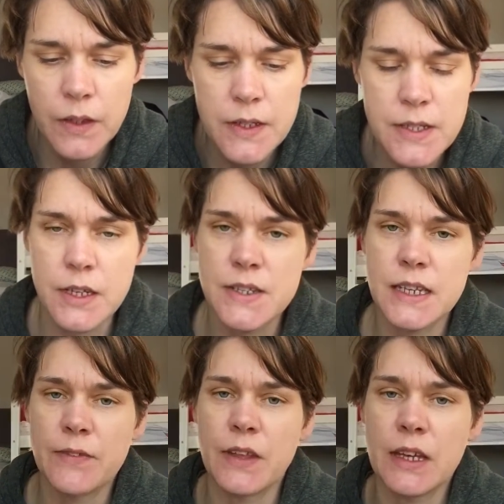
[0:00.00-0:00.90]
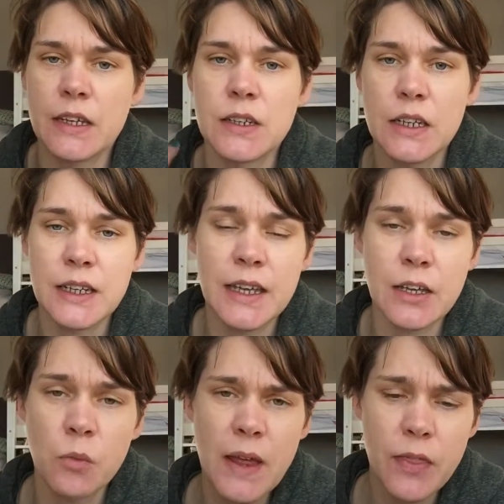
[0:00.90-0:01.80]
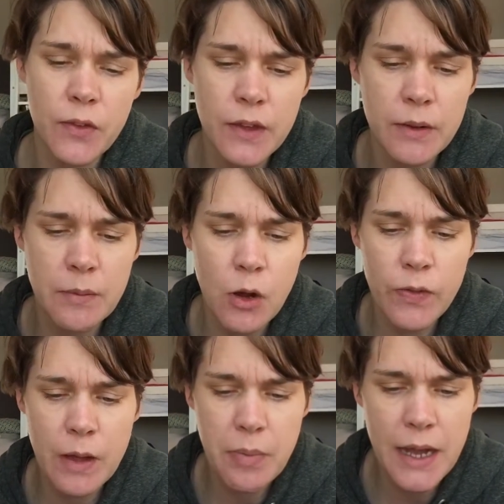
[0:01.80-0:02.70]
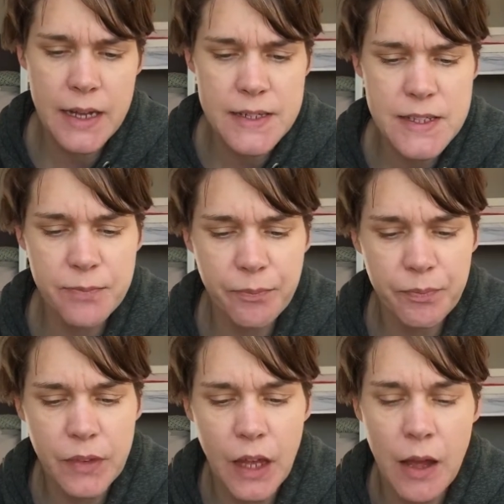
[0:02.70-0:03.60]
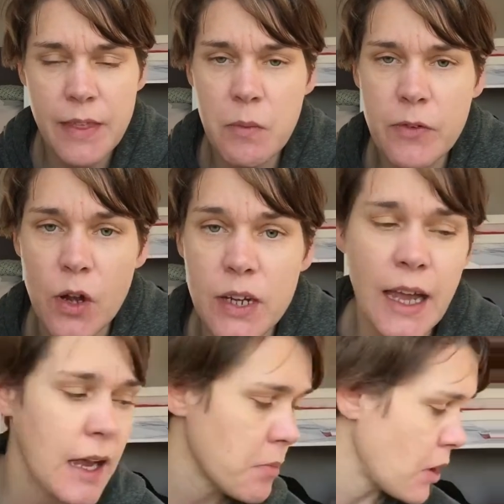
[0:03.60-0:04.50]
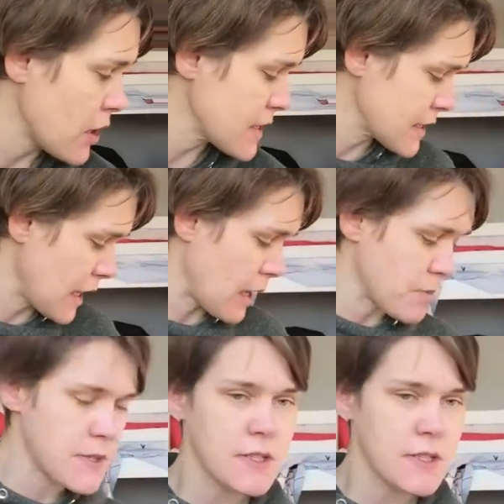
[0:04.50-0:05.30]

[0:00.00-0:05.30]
So see if they can kick a width on their backs. Then we've got a game, ice caps.